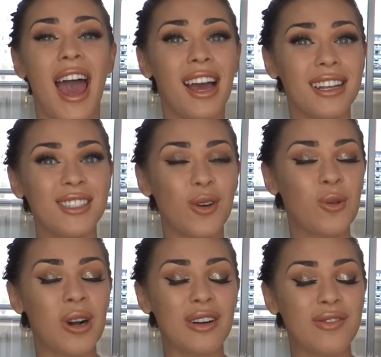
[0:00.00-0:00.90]

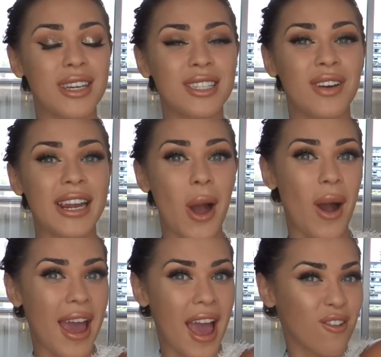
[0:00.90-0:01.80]
And what a first video
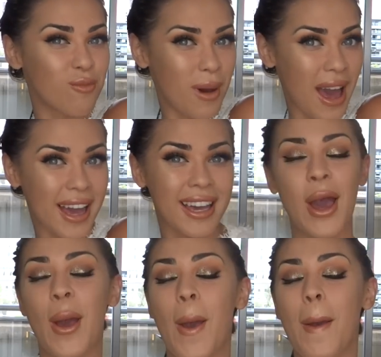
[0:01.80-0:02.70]
I have
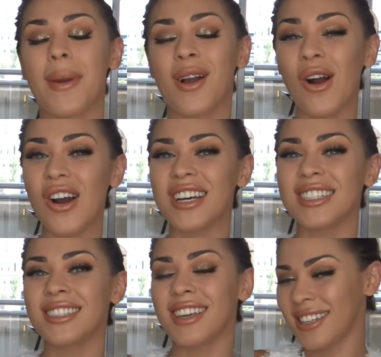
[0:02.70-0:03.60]
back,
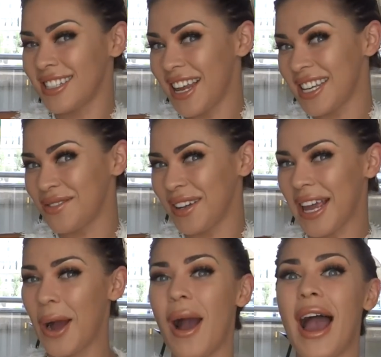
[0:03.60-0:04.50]
because in today's
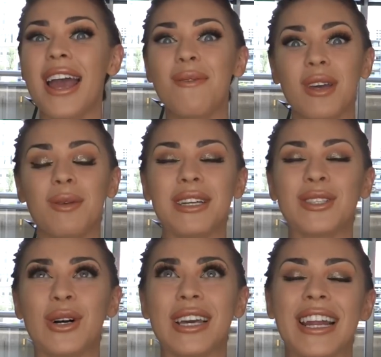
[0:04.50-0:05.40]
video I'm going to be
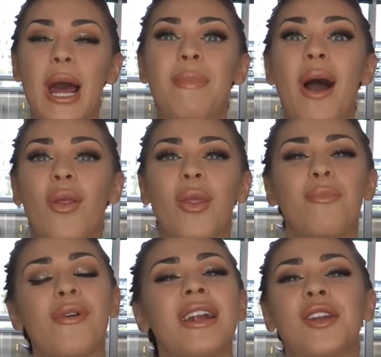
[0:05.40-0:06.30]
talking about the
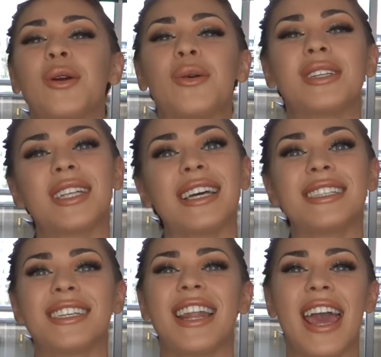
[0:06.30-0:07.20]
brand new
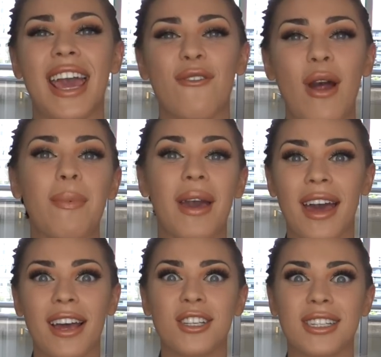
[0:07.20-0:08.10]
Dyson Airwrap
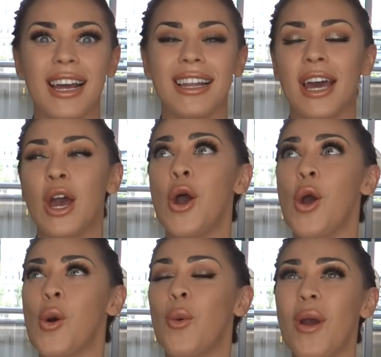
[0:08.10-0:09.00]
hairstyler,
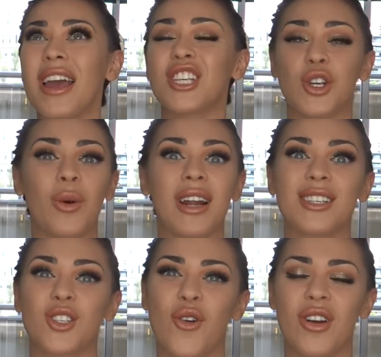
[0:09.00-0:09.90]
which when
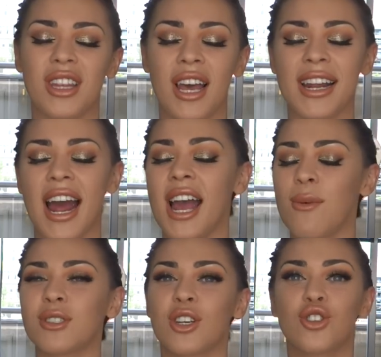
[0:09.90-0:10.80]
I saw online
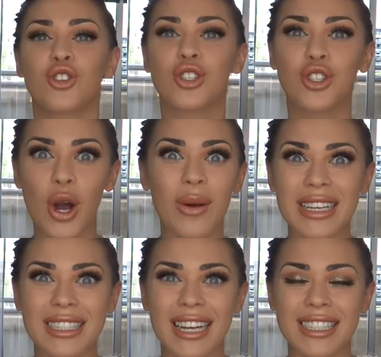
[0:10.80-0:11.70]
I was so
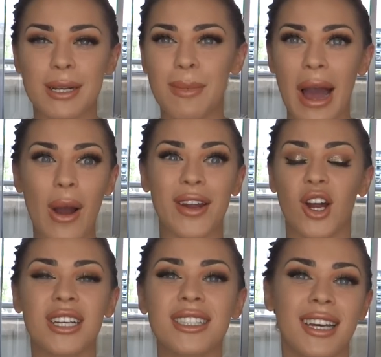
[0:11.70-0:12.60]
excited about, and
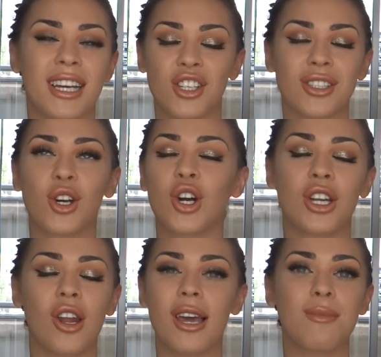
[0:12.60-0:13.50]
honestly I just
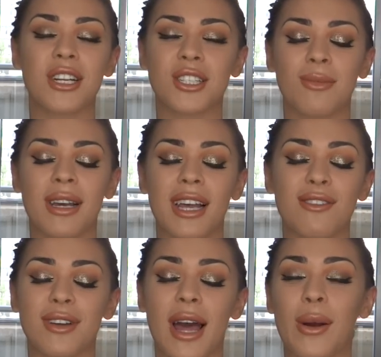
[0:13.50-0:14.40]
could not imagine my
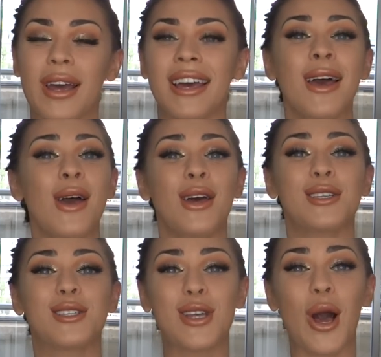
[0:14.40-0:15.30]
life without it.
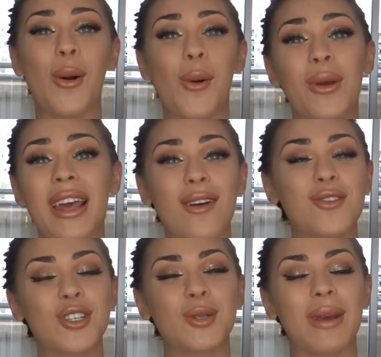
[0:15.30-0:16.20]
So we
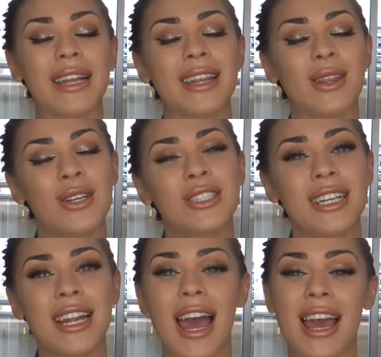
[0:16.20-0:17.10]
have just been in
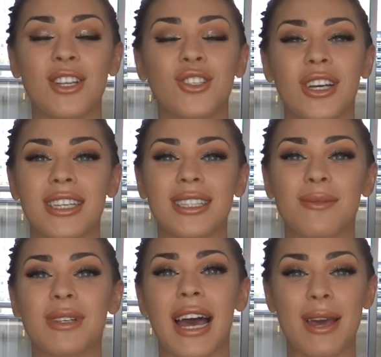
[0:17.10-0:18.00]
London enjoying
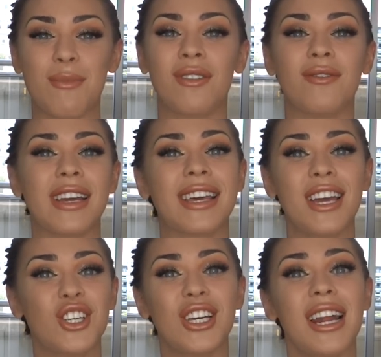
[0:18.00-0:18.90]
some time on
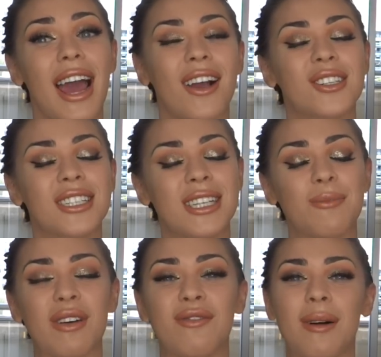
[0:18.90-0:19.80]
vacation. I got to see
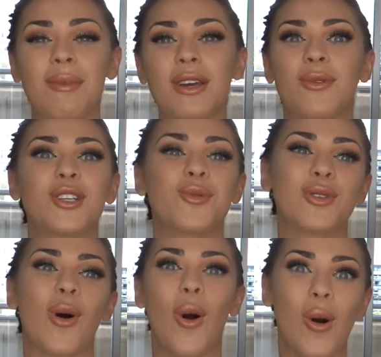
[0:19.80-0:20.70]
my family, which
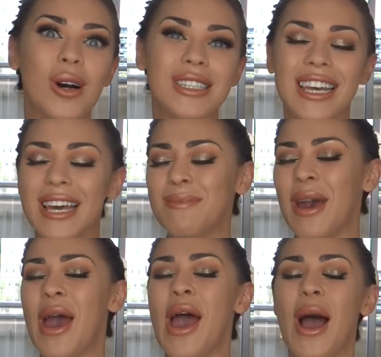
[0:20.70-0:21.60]
was awesome,
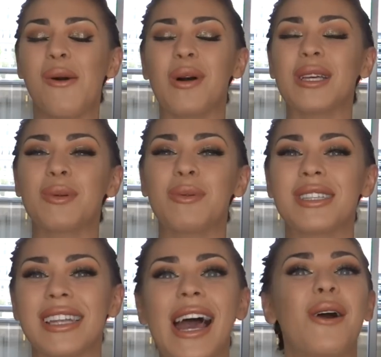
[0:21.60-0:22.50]
and whilst we
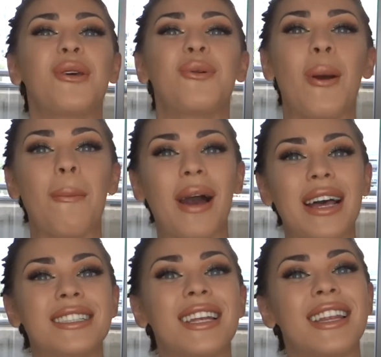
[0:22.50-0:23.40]
was there we went
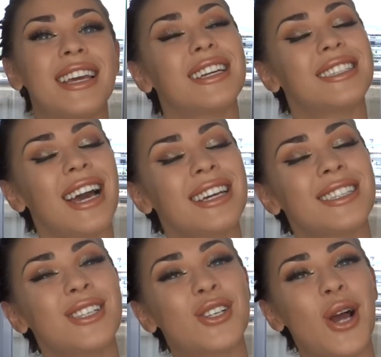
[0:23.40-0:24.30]
past the
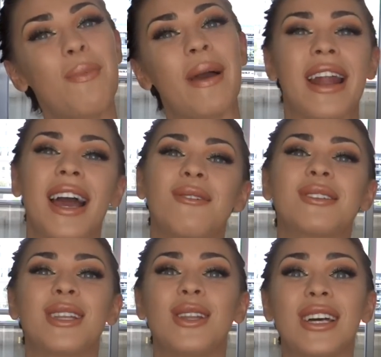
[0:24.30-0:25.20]
Dyson shop and I
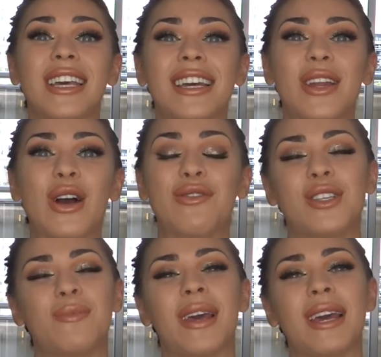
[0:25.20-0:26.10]
was lucky
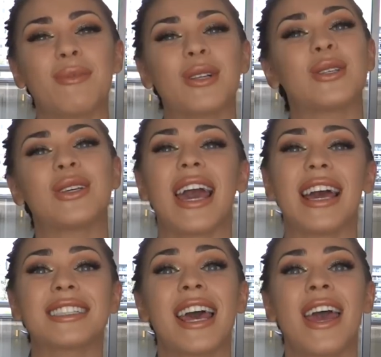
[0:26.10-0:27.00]
enough to be able to
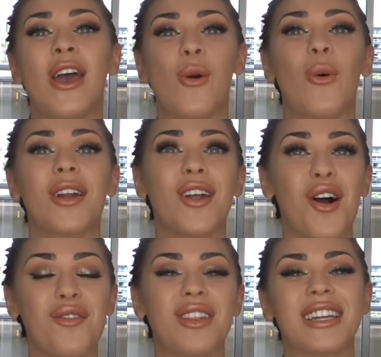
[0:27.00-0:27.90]
get one
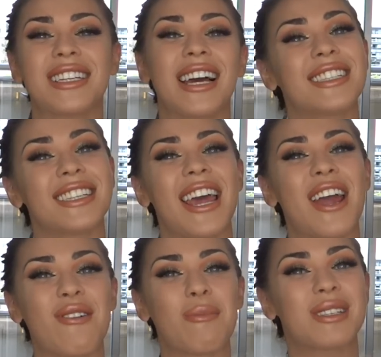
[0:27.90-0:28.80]
of the Dyson
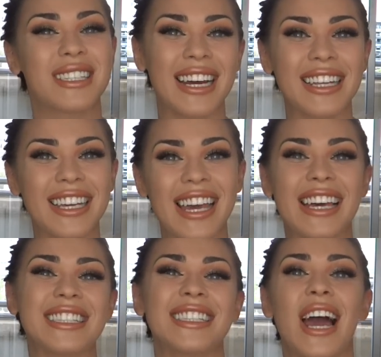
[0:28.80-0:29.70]
Airwrap styling
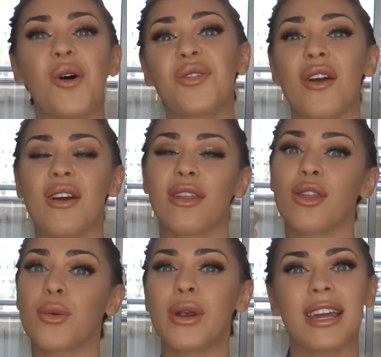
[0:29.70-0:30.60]
kits. Now there are
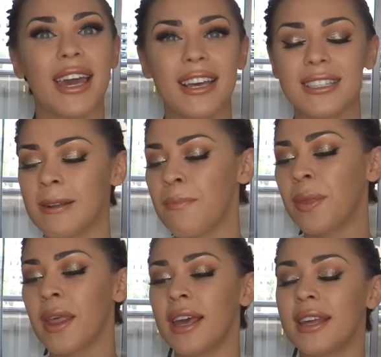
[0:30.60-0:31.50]
3 kits.
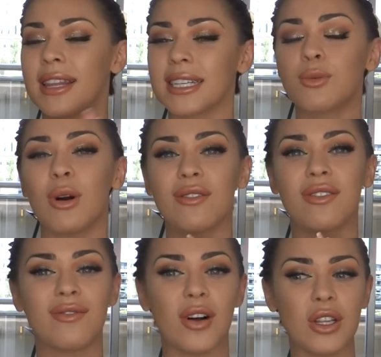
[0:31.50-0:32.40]
There's
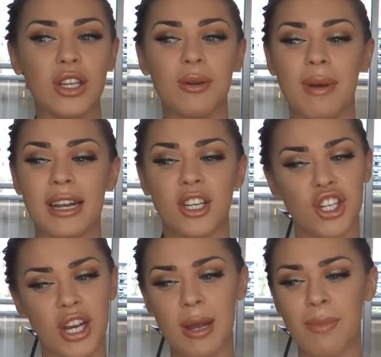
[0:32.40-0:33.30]
one for volume and
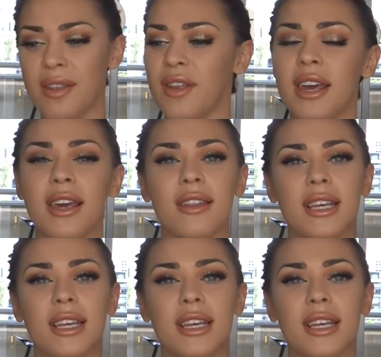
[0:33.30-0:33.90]
shape, I think.